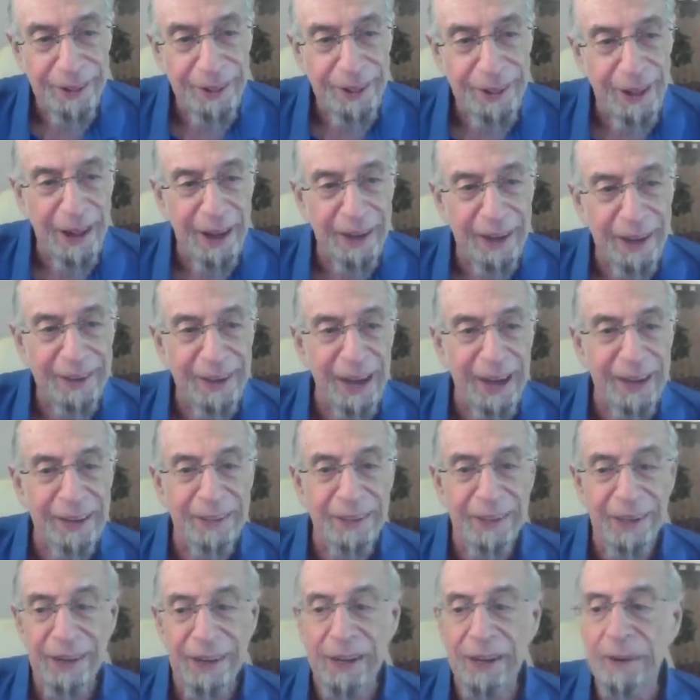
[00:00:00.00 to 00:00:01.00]
that I
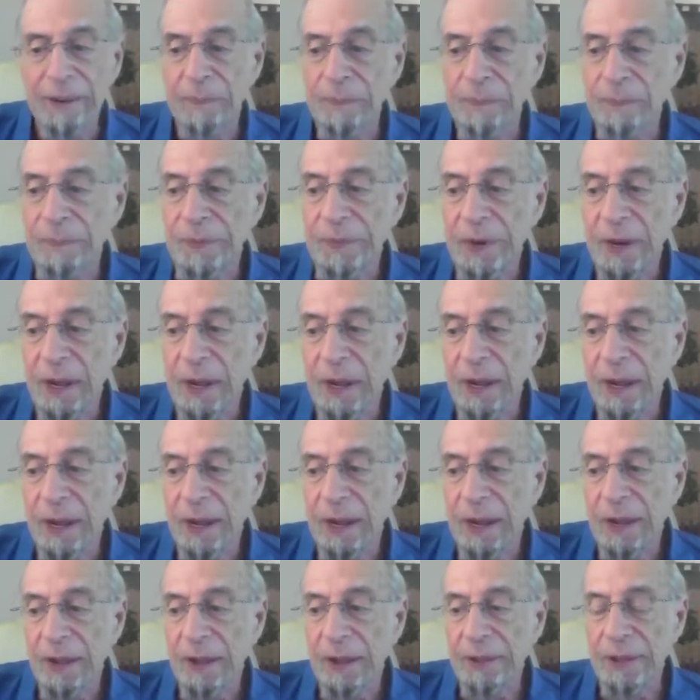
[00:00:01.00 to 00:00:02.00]
did
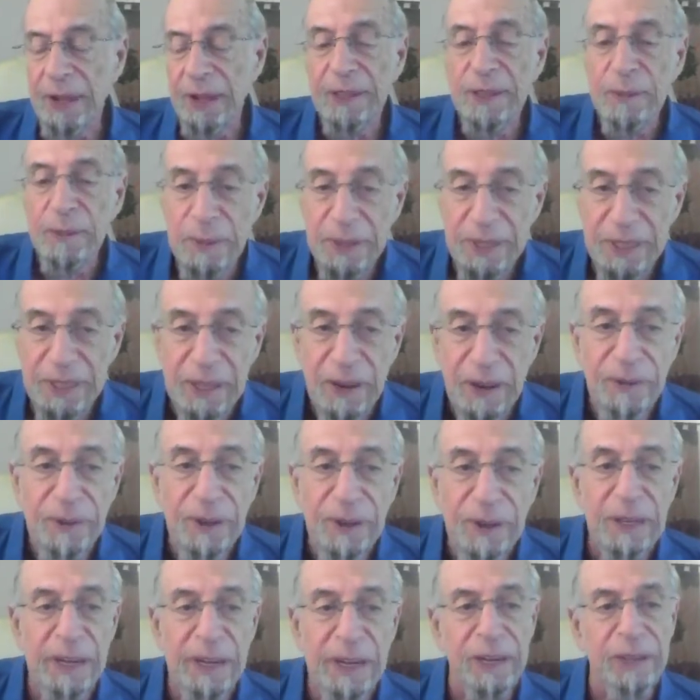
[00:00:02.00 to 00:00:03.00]
that
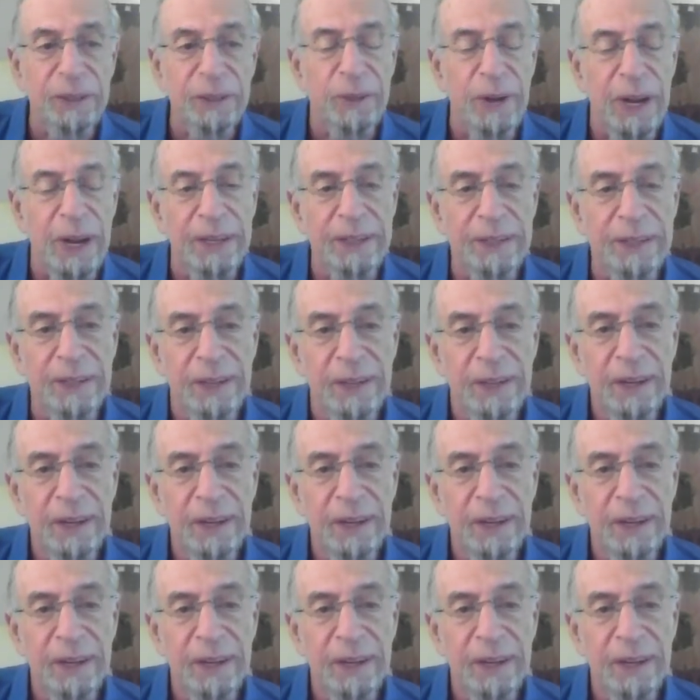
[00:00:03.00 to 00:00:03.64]
specifically addressed